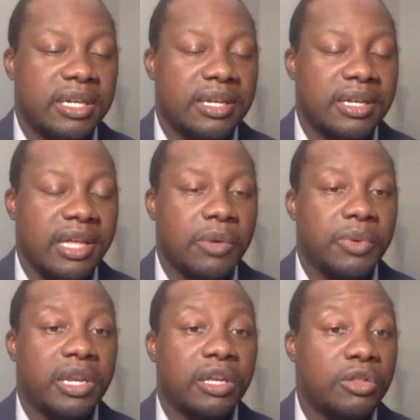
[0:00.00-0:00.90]

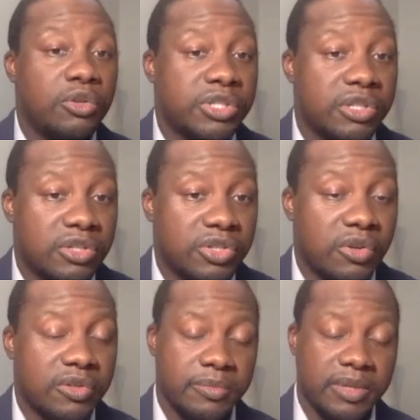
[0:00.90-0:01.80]
equity, and inclusion
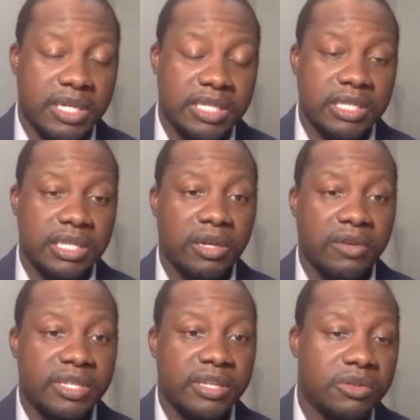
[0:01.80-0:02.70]
consulting because it
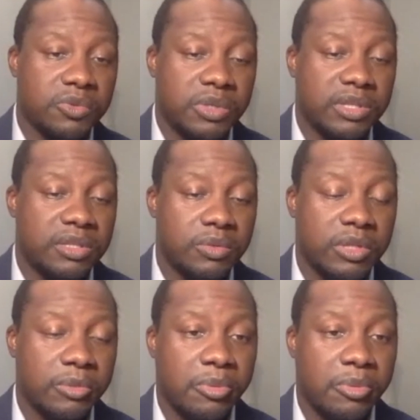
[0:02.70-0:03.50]
dovetails with the